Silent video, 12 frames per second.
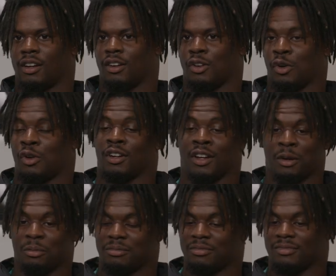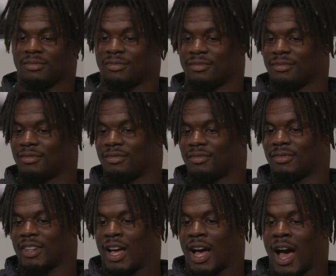Growing up,
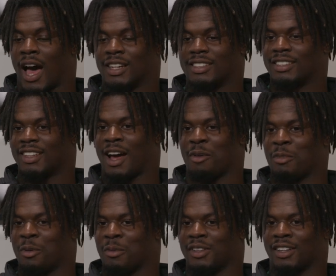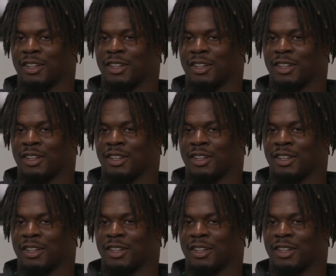honestly, I remember the